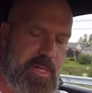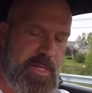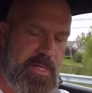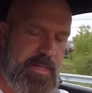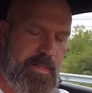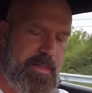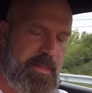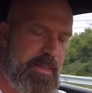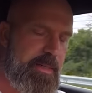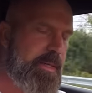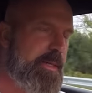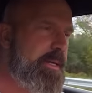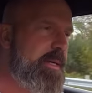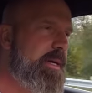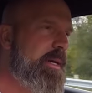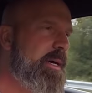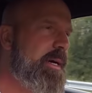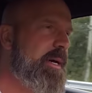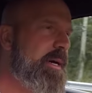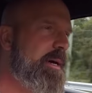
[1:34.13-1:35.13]
on,
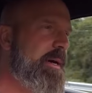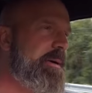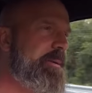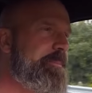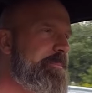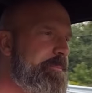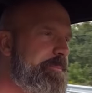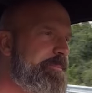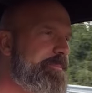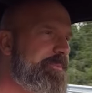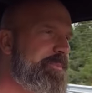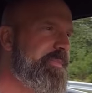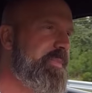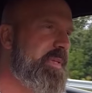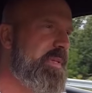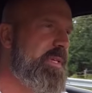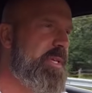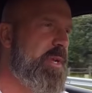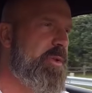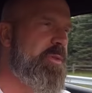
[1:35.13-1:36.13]

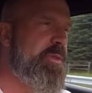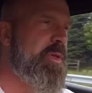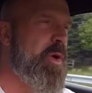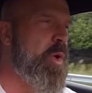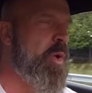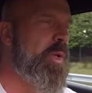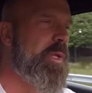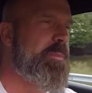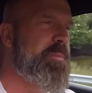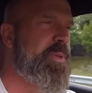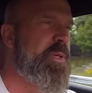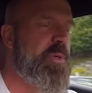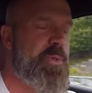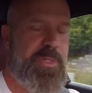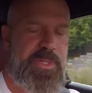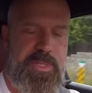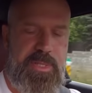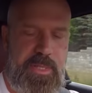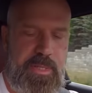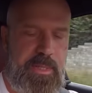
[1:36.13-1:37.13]
you know, the whole
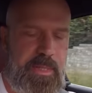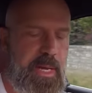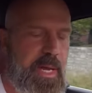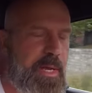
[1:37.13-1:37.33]
approach thing.